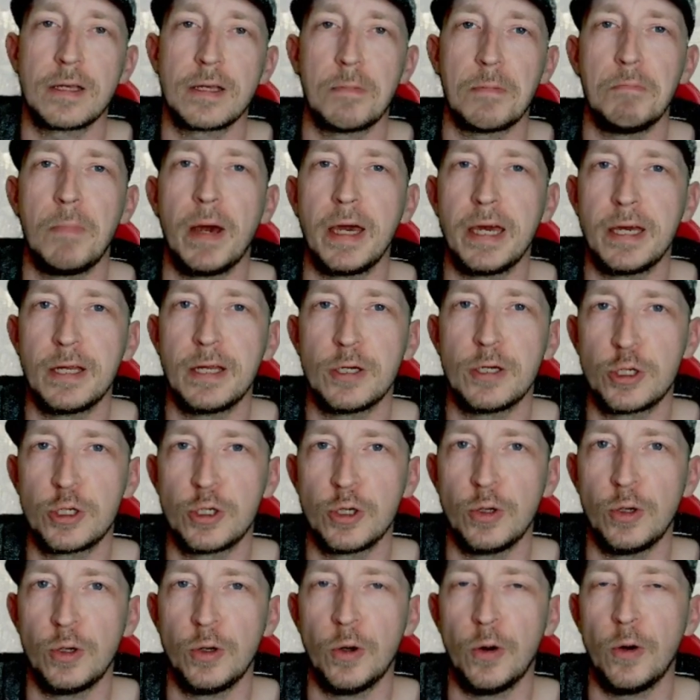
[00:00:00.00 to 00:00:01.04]
making
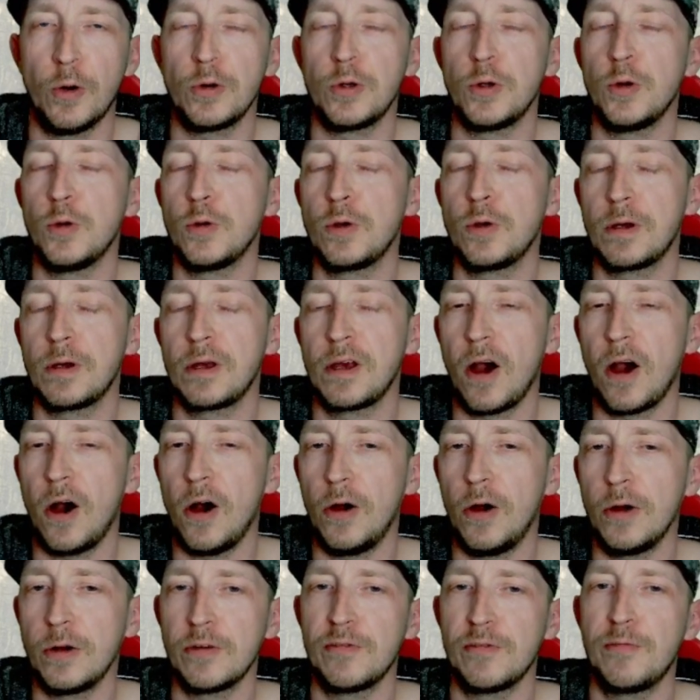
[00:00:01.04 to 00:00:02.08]
sure you
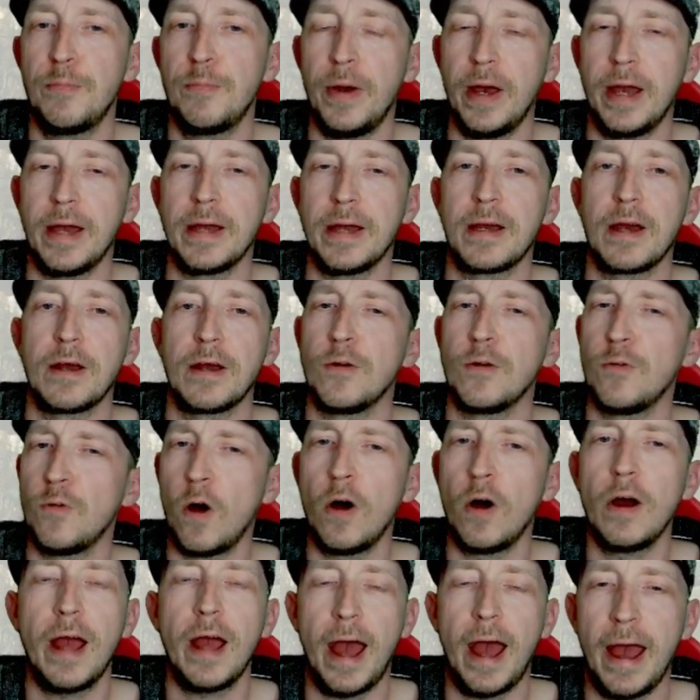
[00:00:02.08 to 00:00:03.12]
kind of pick the
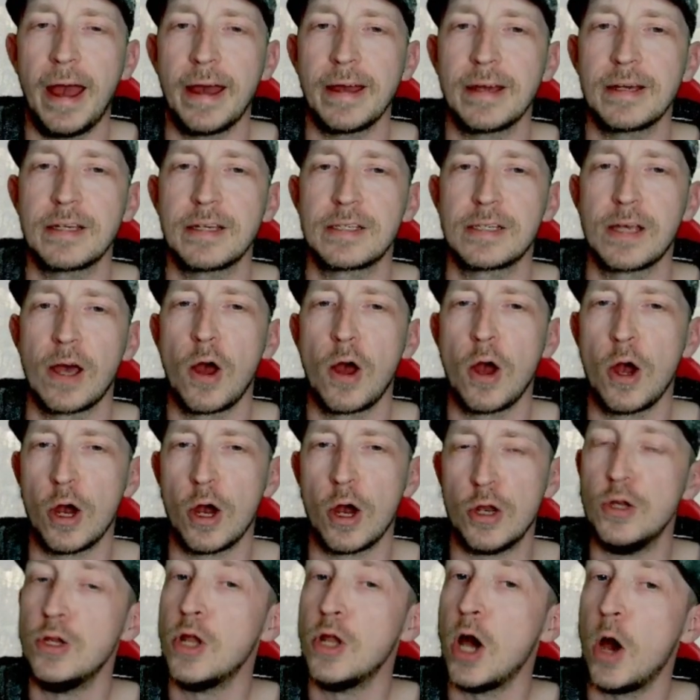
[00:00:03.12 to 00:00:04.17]
right hex,
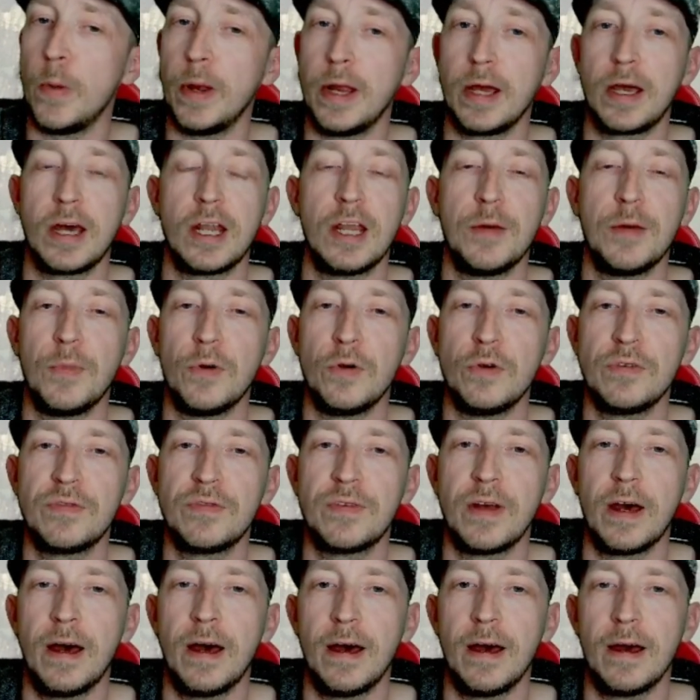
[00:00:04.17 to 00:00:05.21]
knowing they're going to move
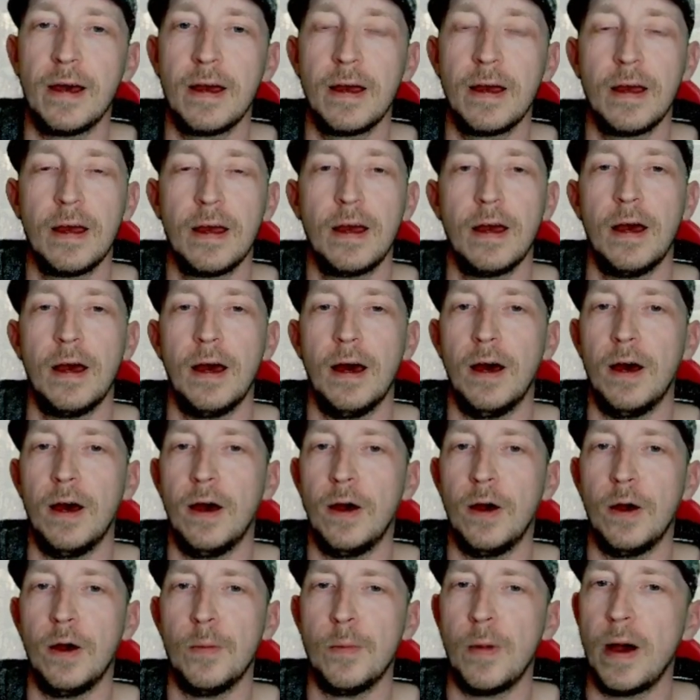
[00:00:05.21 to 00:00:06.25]
there.
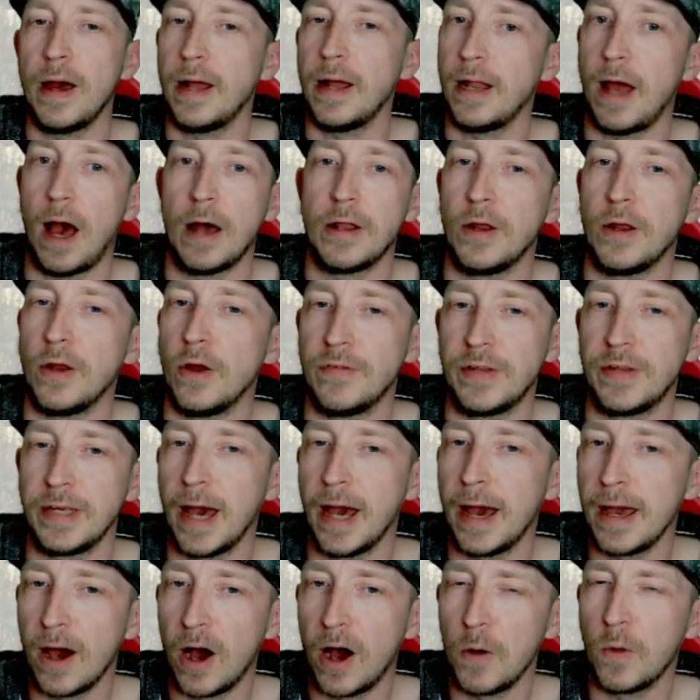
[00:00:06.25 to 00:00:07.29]
I don't know if the
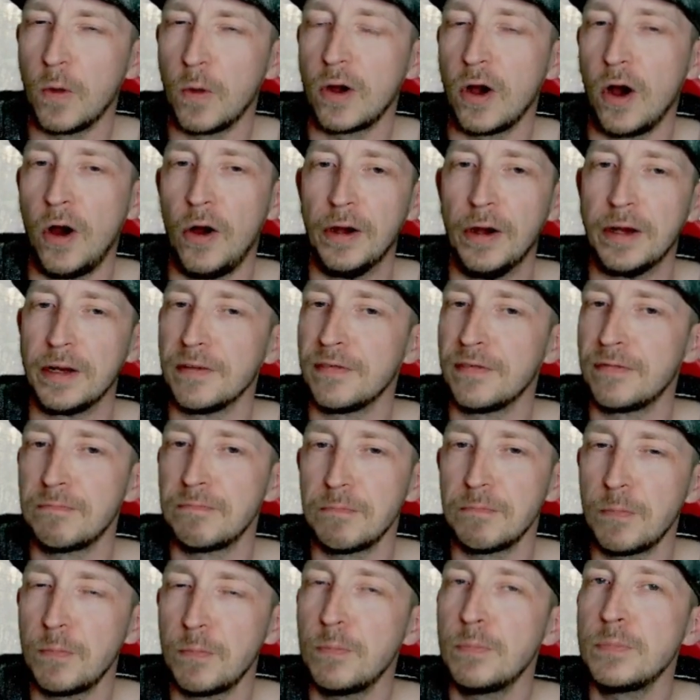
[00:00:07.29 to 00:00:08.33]
AI will kind of
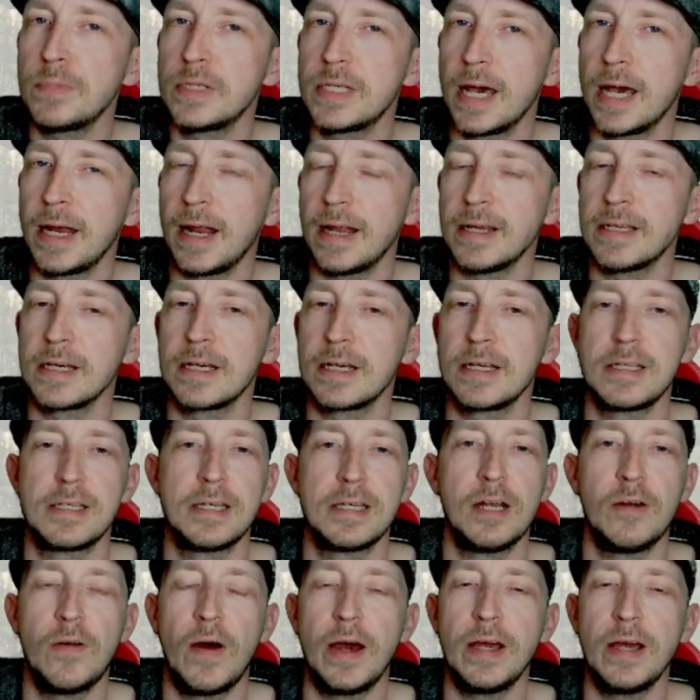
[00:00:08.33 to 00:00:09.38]
take that into
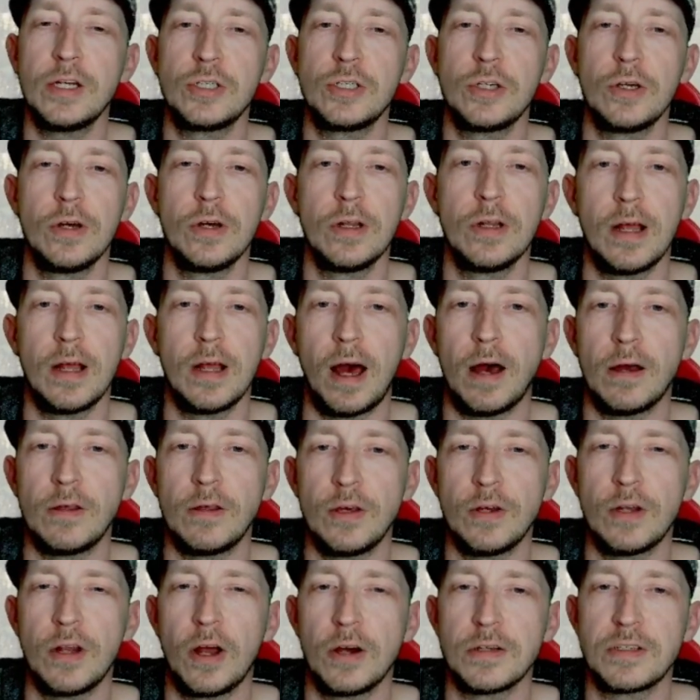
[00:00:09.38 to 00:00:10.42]
consideration.
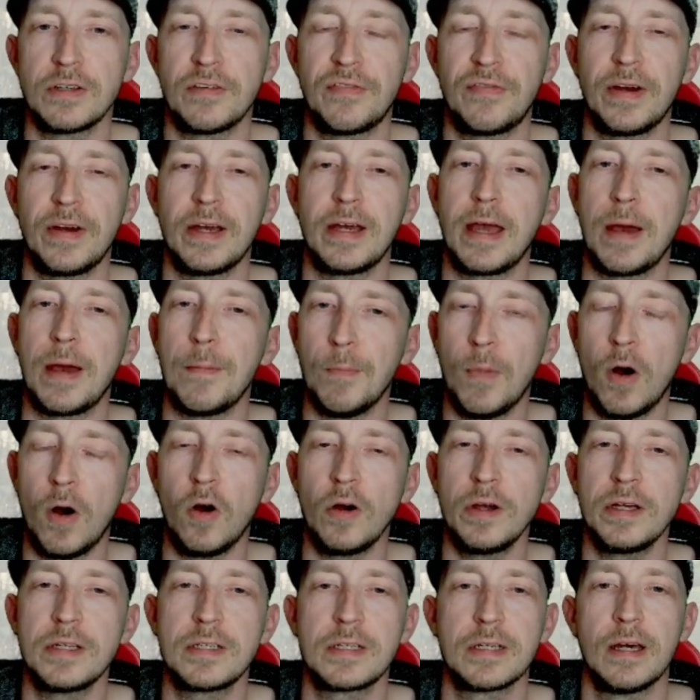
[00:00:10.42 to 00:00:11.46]
You'd like to think it
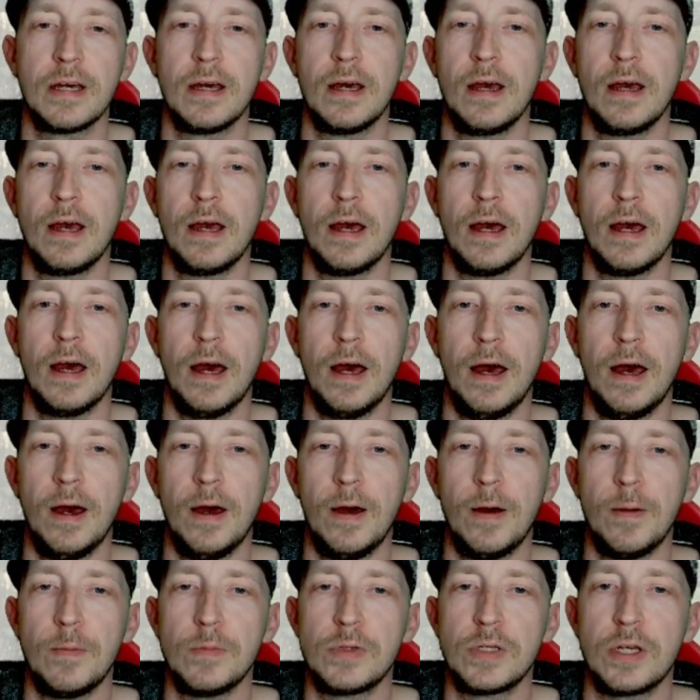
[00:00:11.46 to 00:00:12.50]
might.
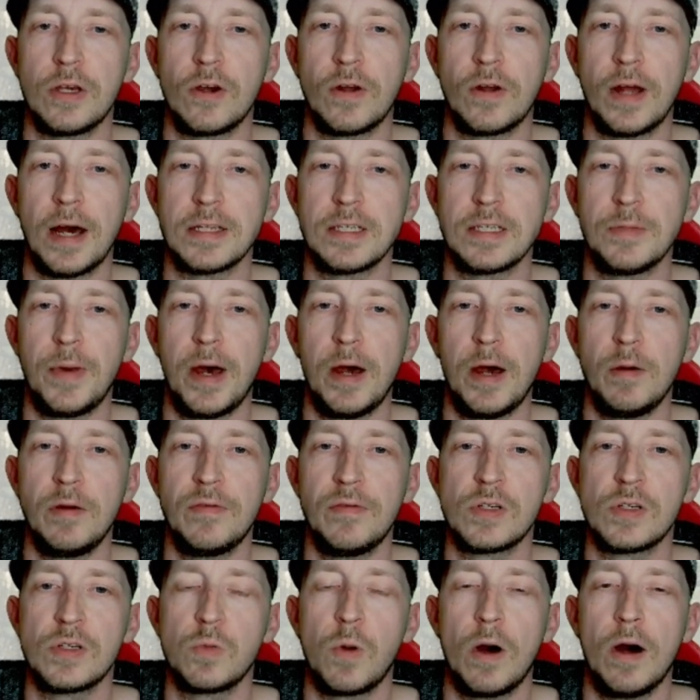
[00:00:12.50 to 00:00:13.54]
So you've got that to bear
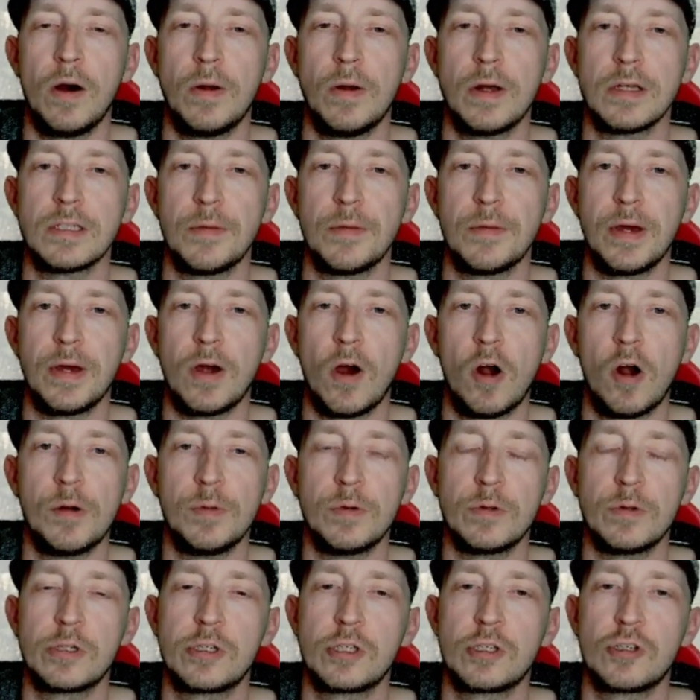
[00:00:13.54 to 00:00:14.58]
with as well. There's the big
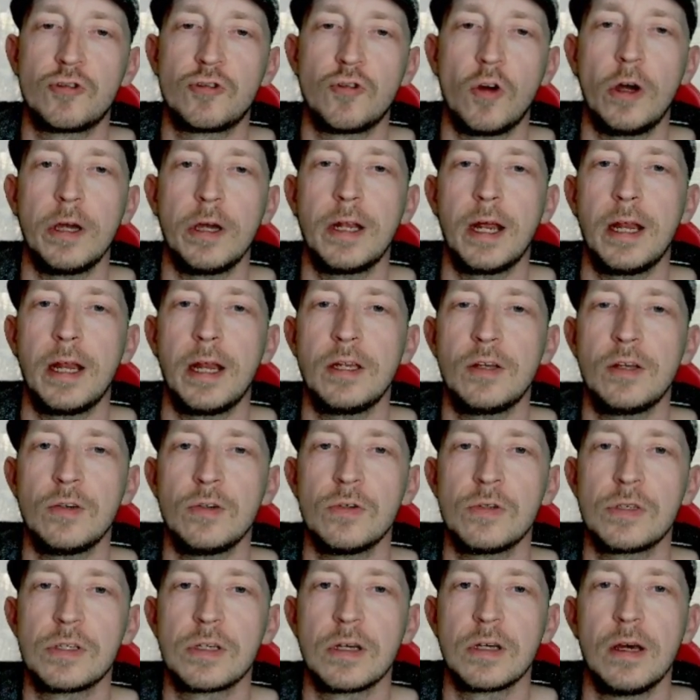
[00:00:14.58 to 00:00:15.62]
horrible strike that he
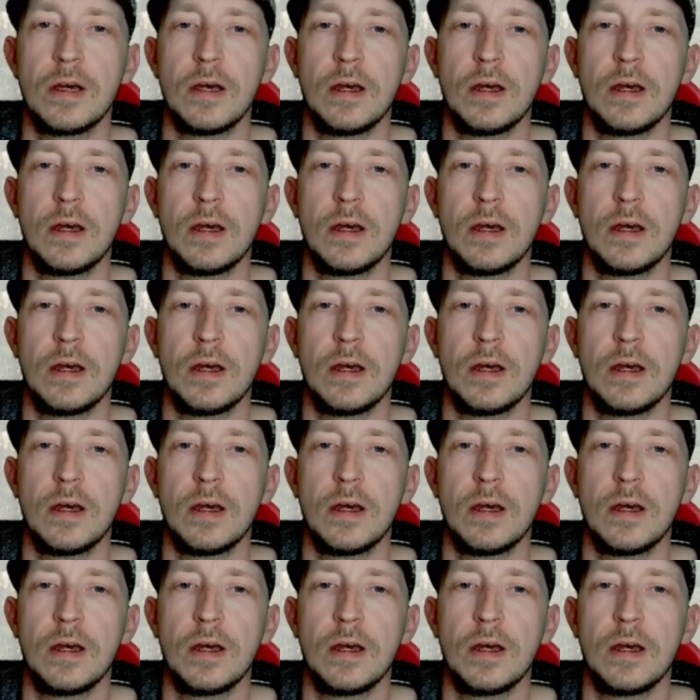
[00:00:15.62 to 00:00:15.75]
does.